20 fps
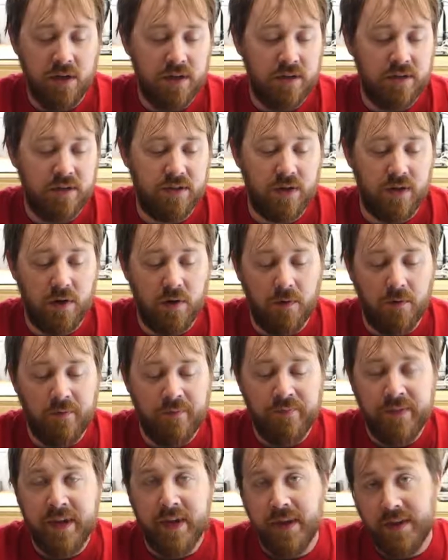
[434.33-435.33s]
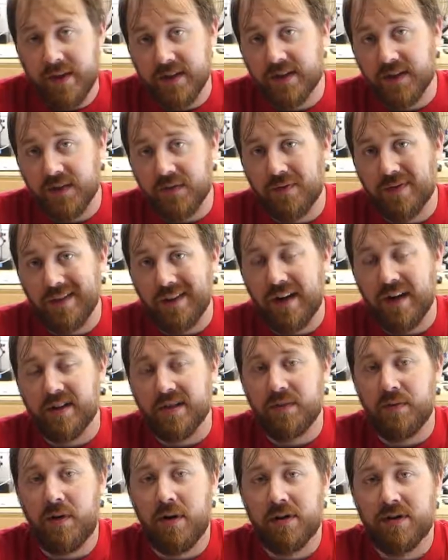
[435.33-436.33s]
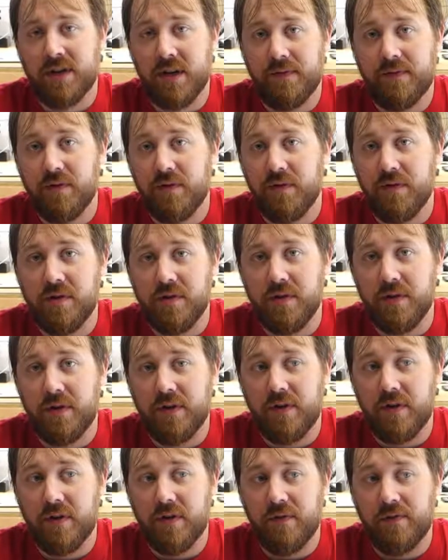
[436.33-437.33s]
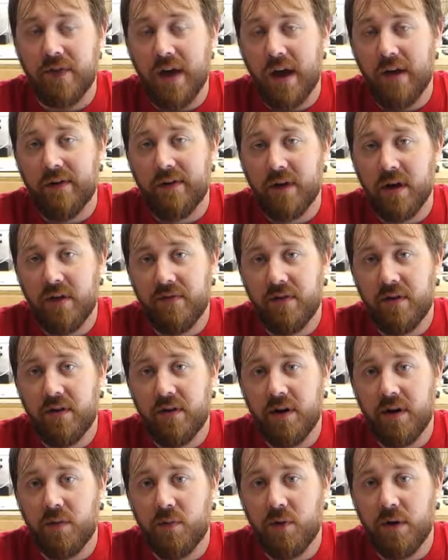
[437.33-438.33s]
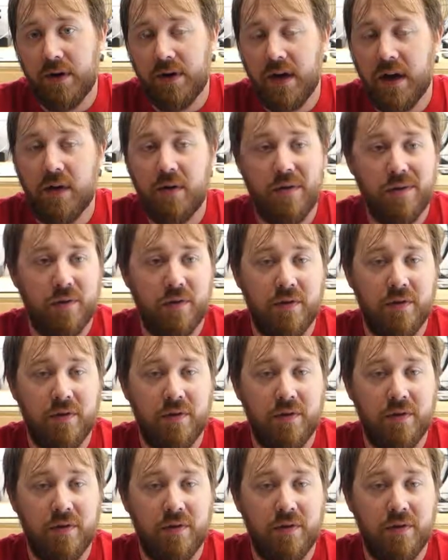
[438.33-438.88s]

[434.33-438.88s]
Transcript: So this is for a lot of smaller stuff, doing your valve cover and whatnot.